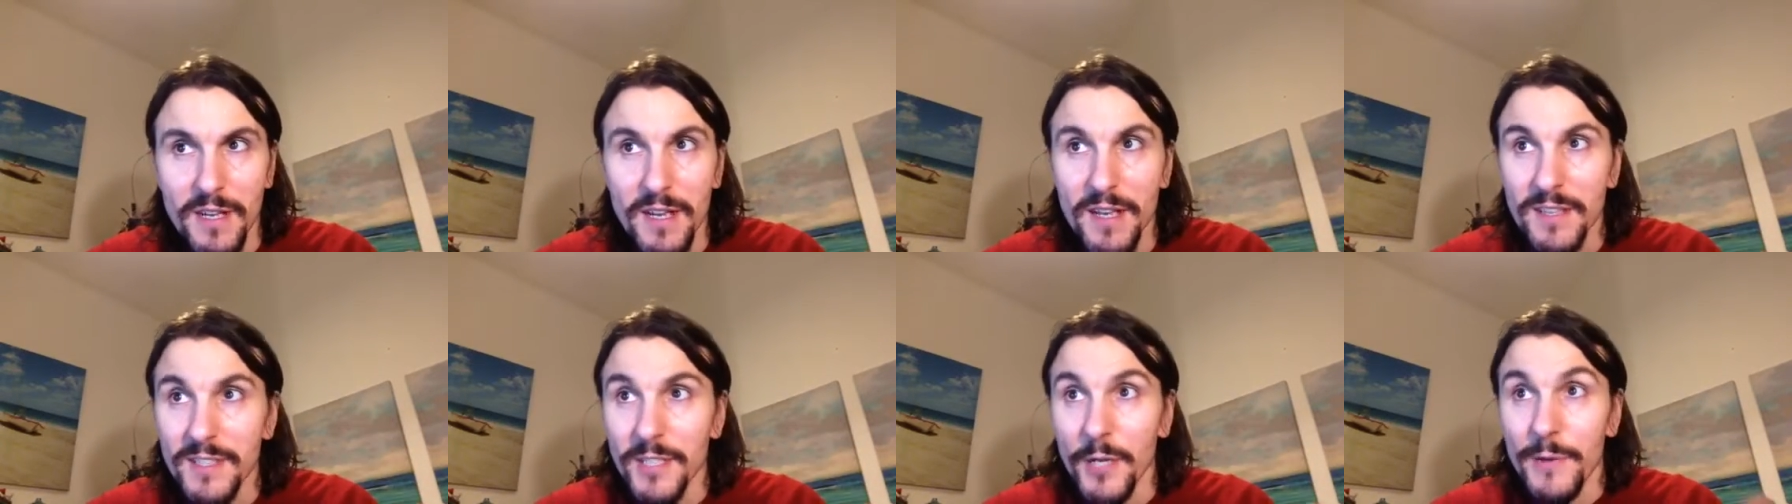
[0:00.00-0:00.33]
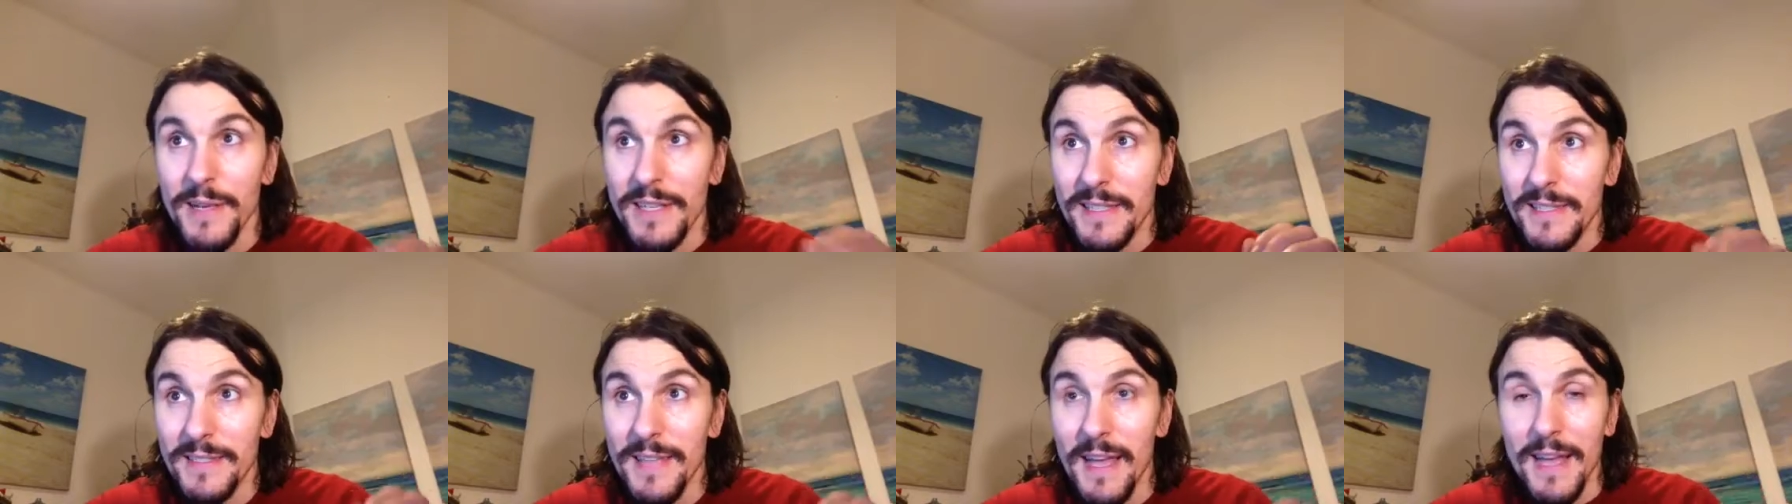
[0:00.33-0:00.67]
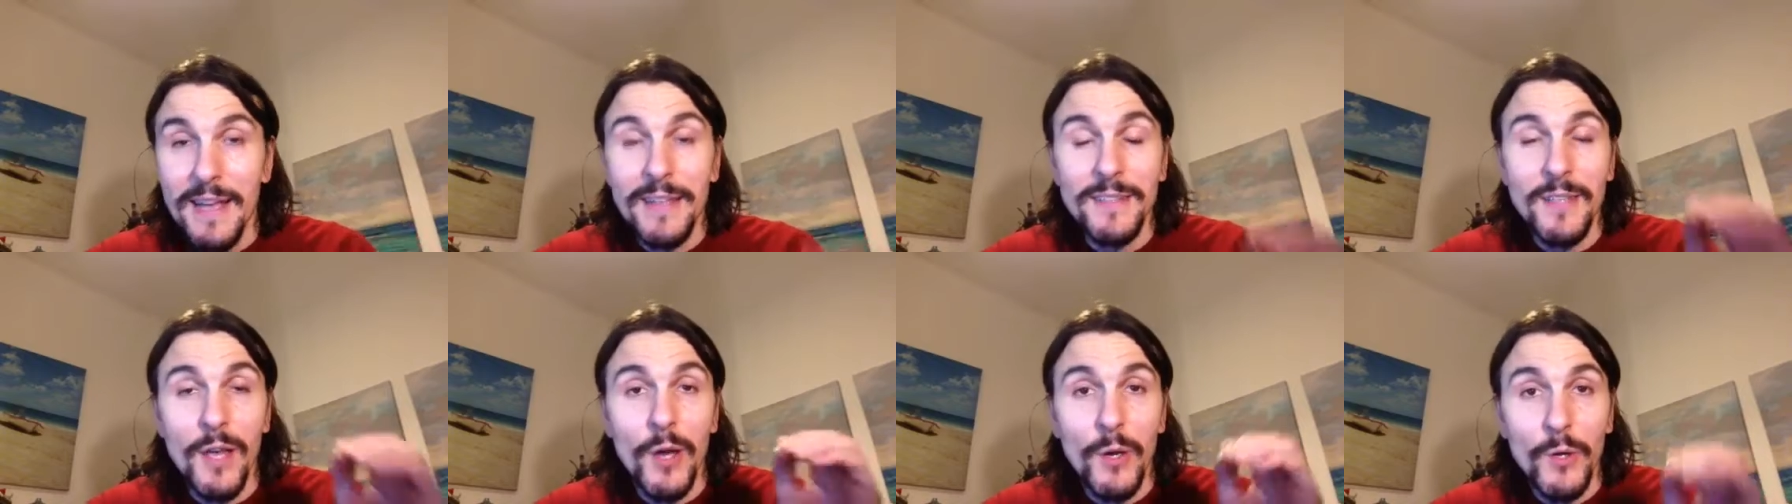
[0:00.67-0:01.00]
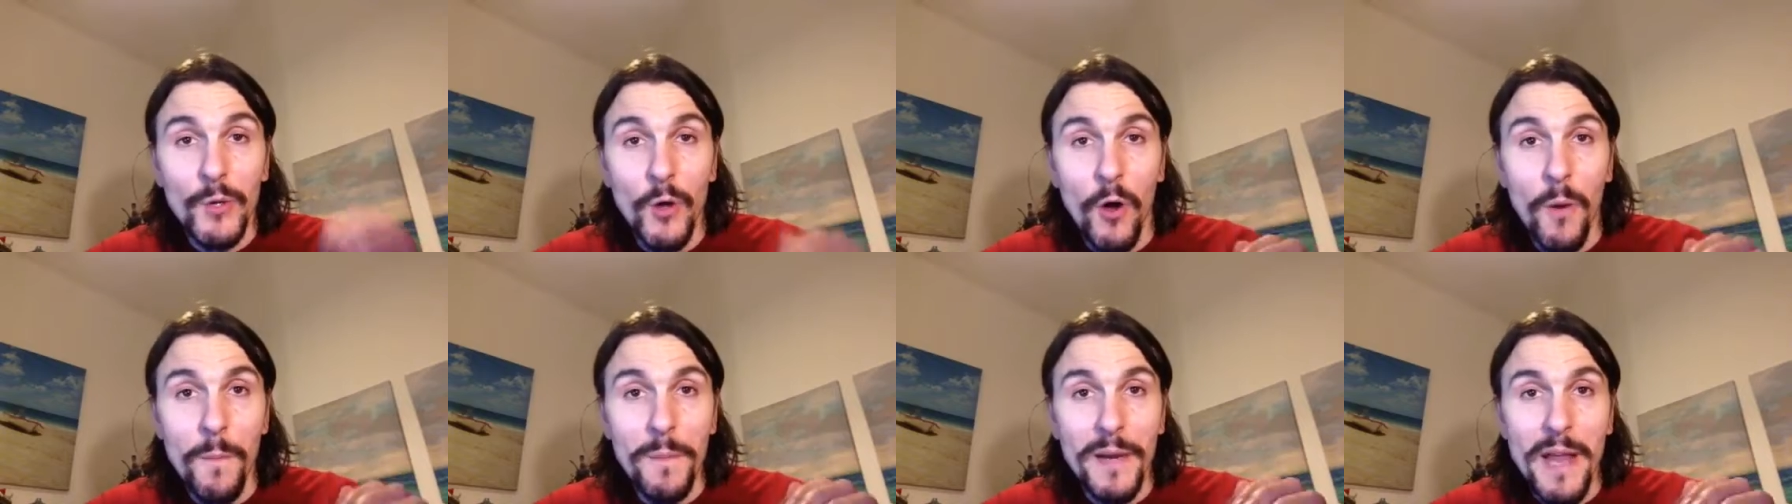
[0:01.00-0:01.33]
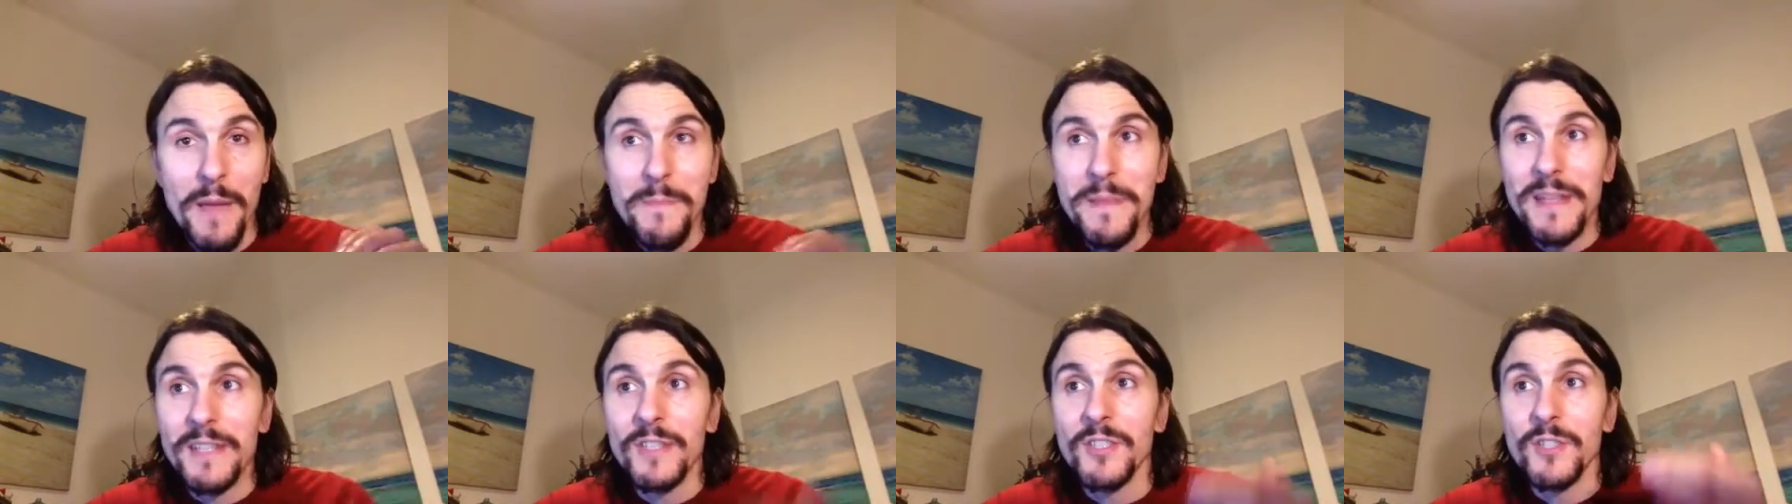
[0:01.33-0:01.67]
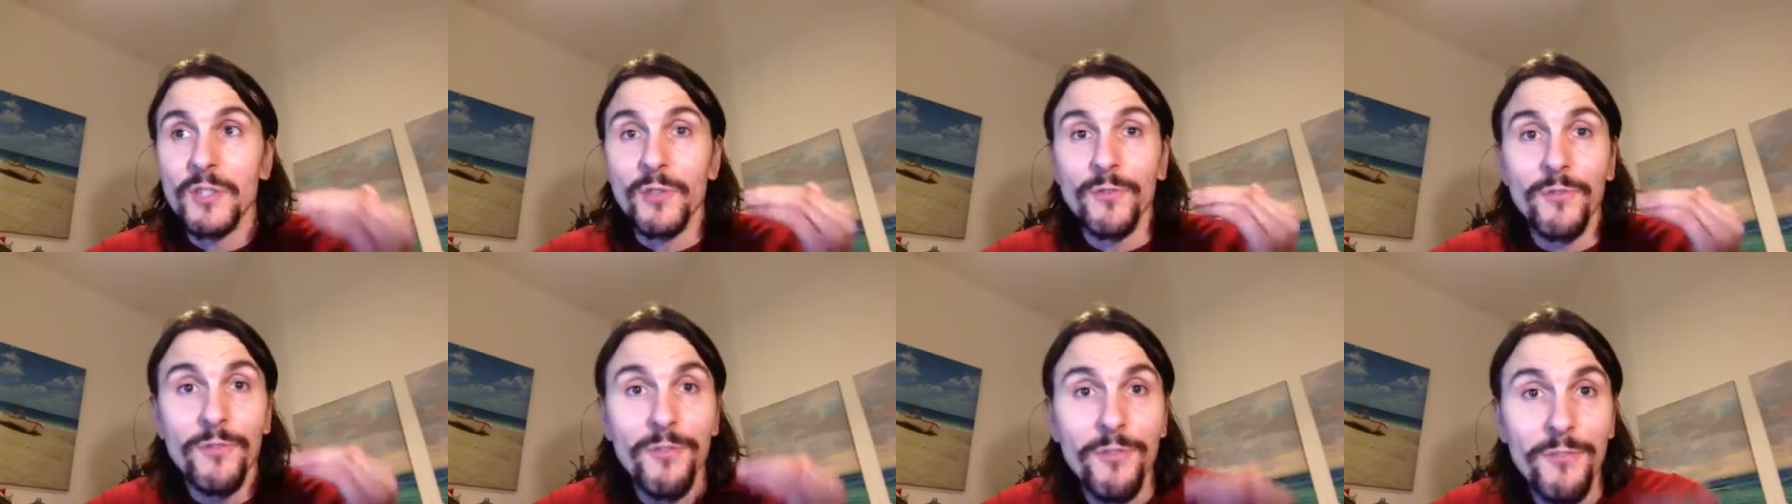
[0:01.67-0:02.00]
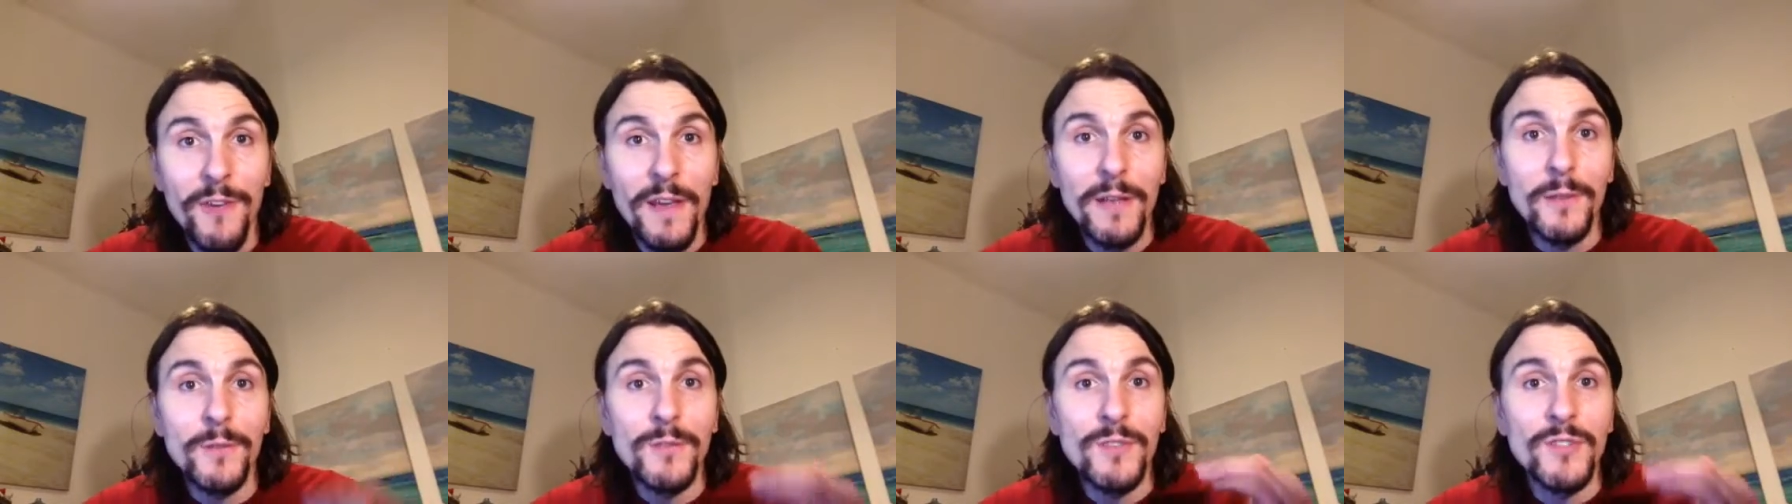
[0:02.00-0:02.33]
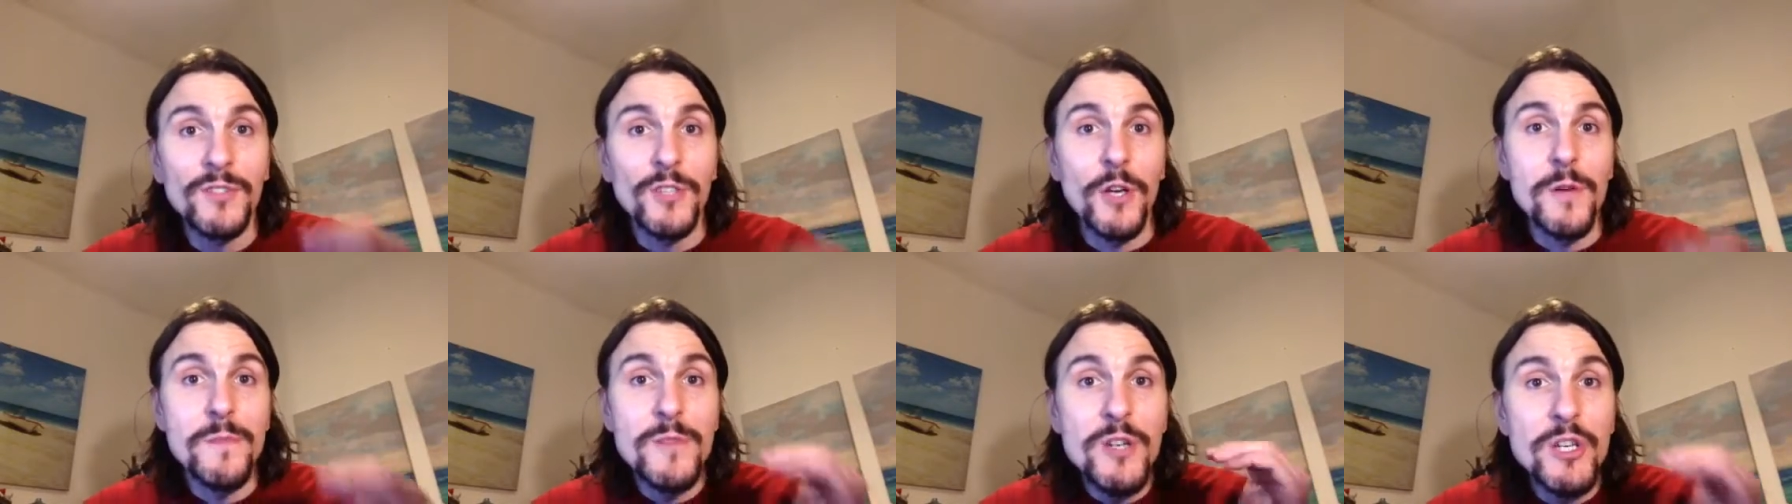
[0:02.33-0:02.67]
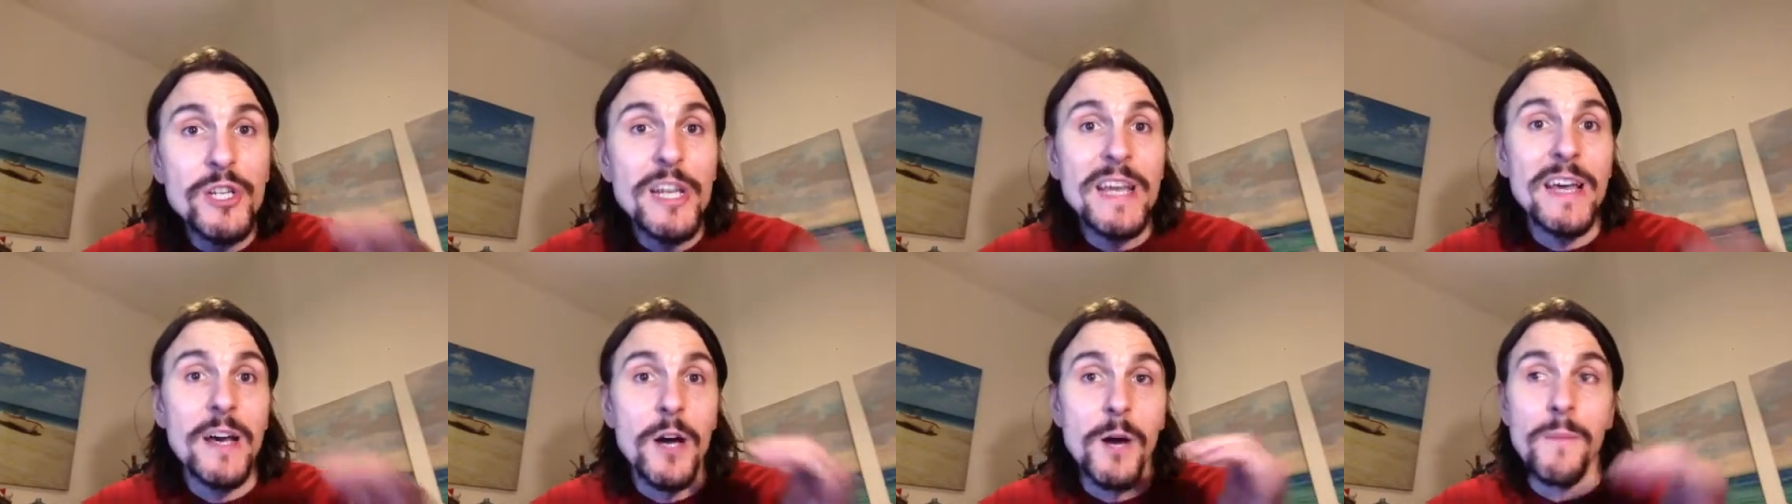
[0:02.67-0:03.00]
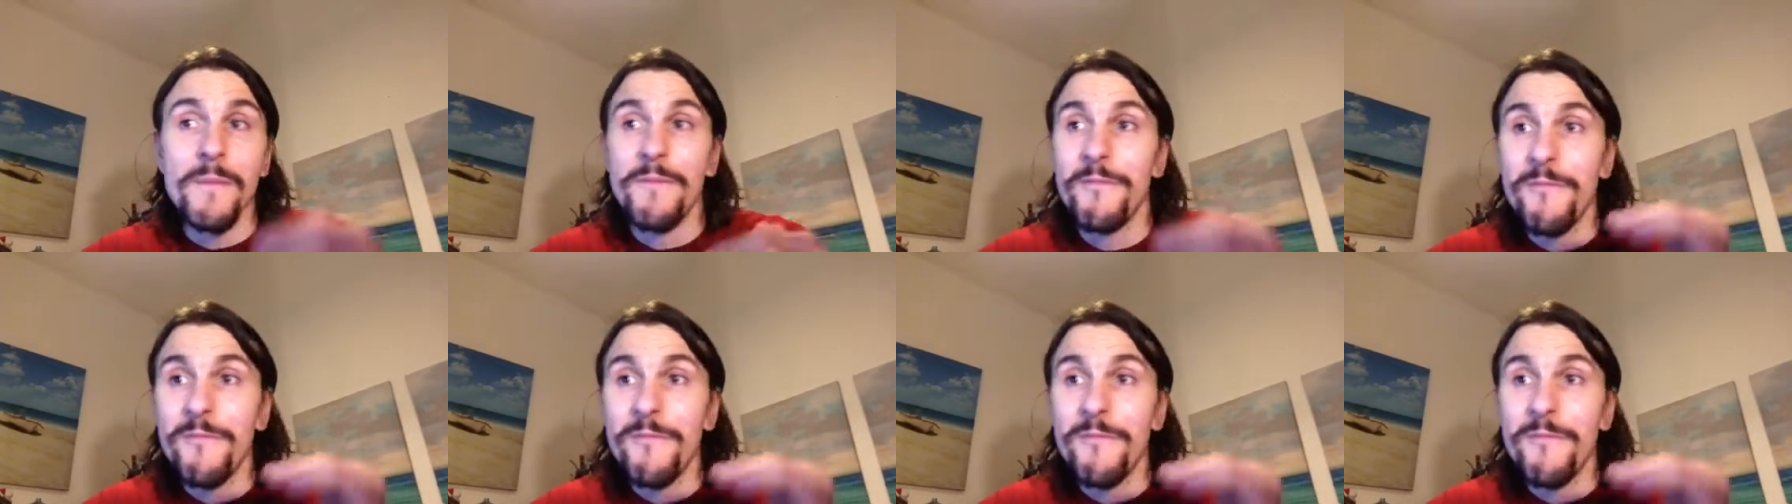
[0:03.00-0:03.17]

So it says, combler means to fill some shit up,